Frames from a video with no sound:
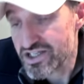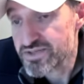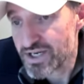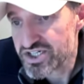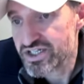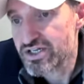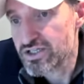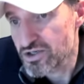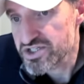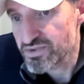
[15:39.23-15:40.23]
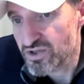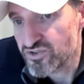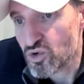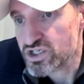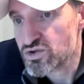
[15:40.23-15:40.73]
and especially closed below
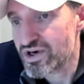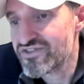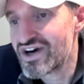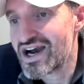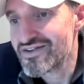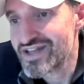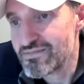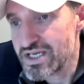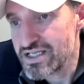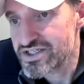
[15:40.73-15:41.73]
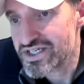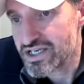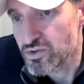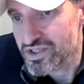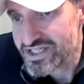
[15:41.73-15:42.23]
four twenty-five, that means
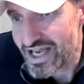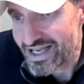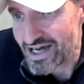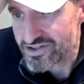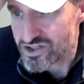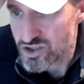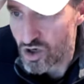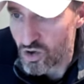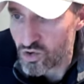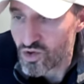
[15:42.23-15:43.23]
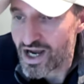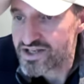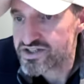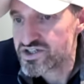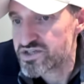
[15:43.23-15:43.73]
it will take out this whole
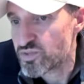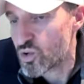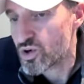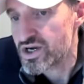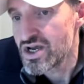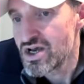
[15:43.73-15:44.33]
rising support